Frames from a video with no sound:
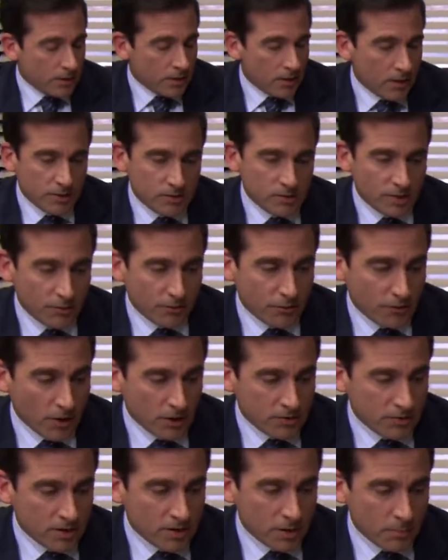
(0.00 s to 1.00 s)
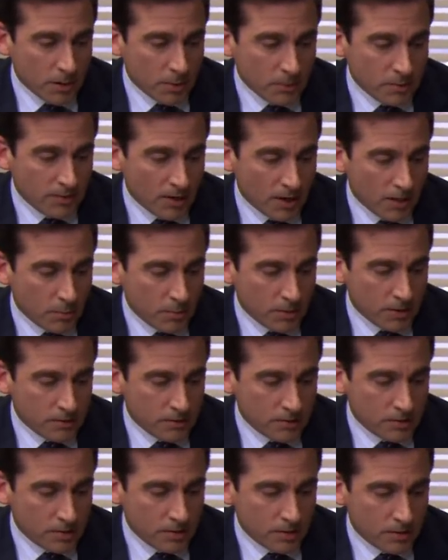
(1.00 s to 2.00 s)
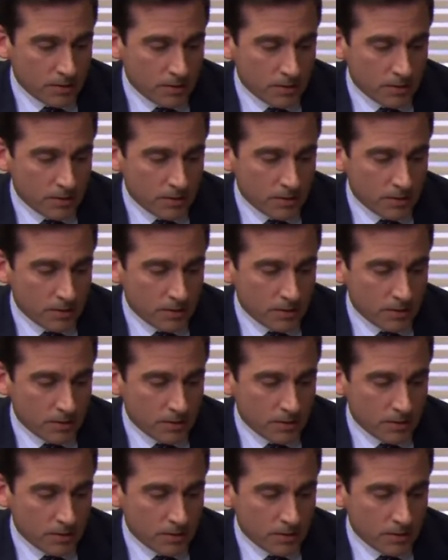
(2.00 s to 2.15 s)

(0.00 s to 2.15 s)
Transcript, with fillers: could I just have a frosty and a baked potato, please?